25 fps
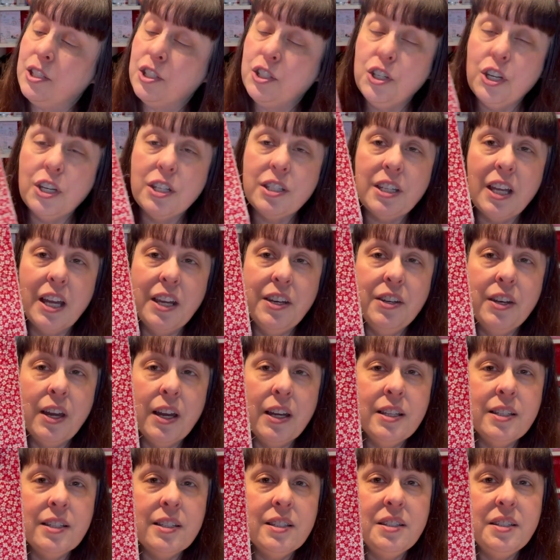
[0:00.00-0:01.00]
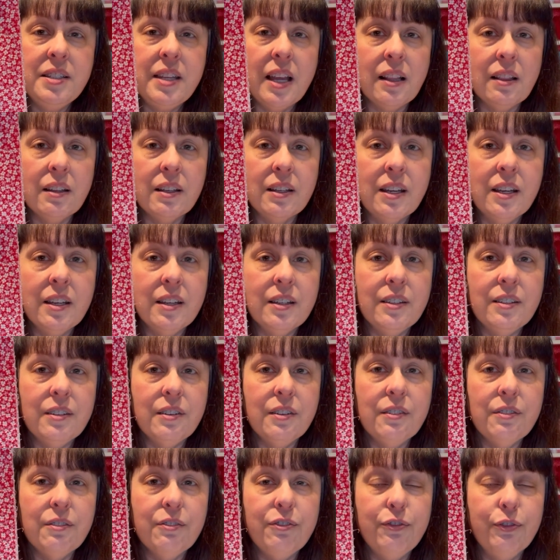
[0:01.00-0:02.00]
just a nice delicate
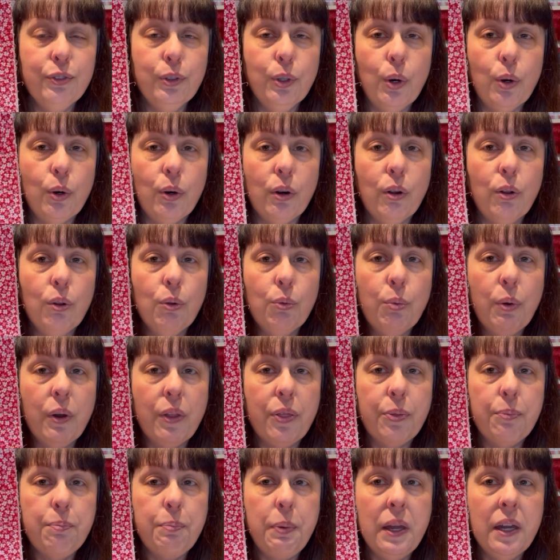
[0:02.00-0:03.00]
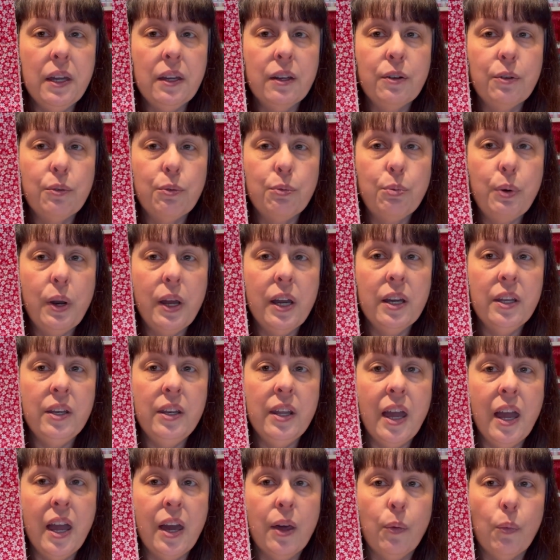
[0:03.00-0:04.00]
floral with pink,
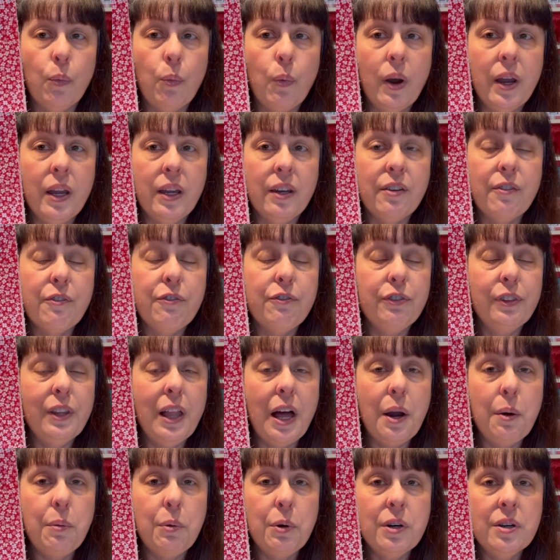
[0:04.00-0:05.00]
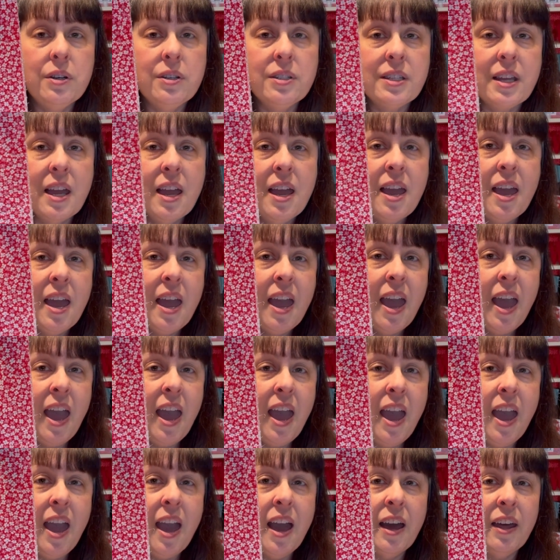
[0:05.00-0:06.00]
red, and white flowers,
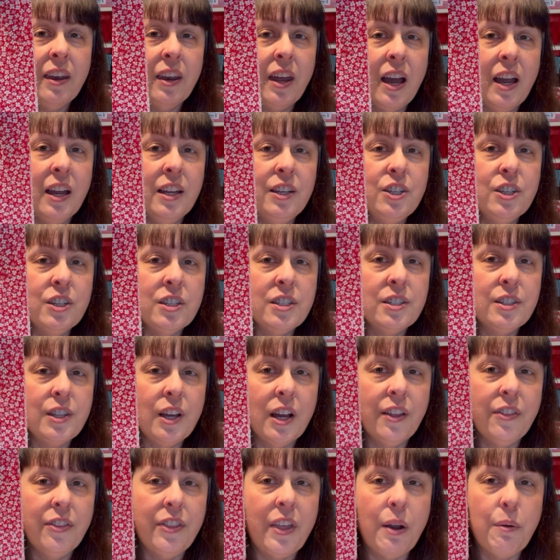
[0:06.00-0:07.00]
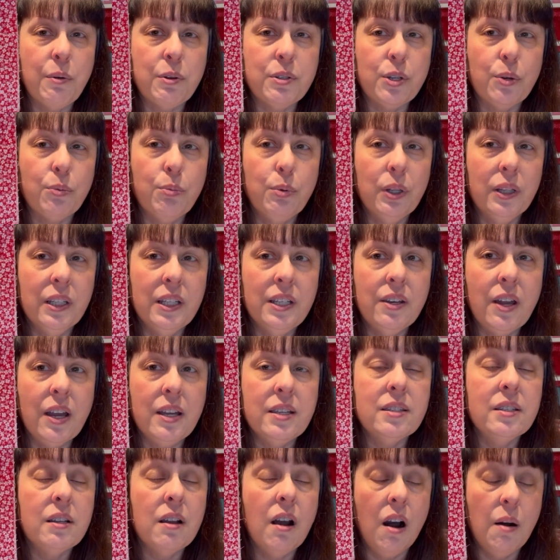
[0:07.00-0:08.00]
and I just thought that was a really
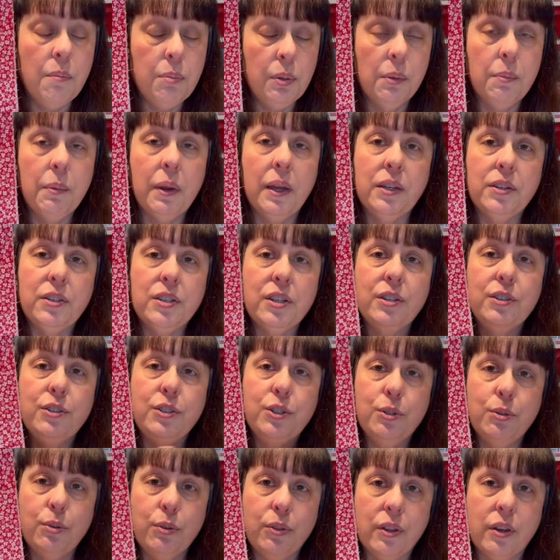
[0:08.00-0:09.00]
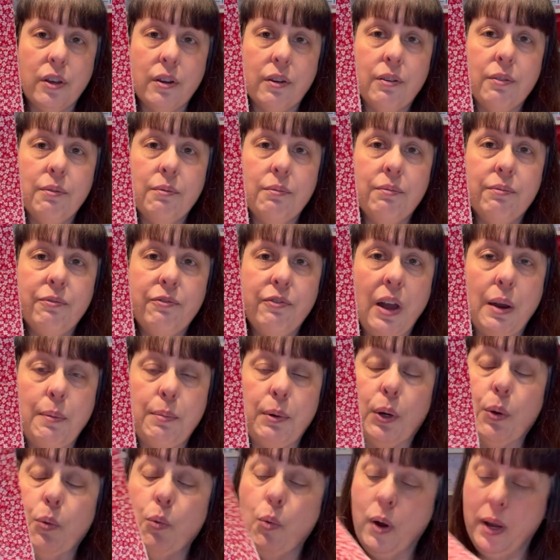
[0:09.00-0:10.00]
nice complement to the
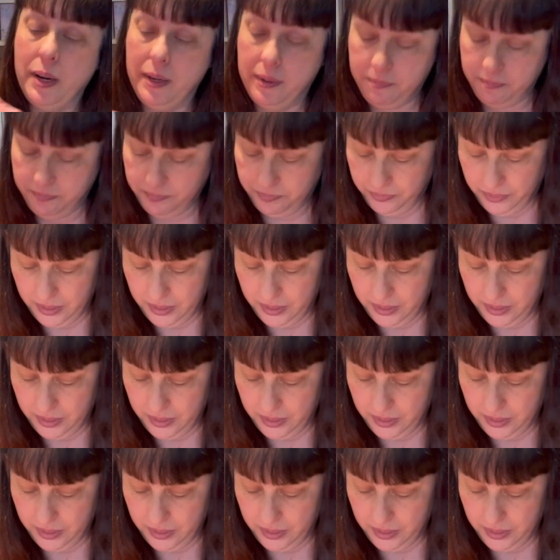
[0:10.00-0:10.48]
fabric 1.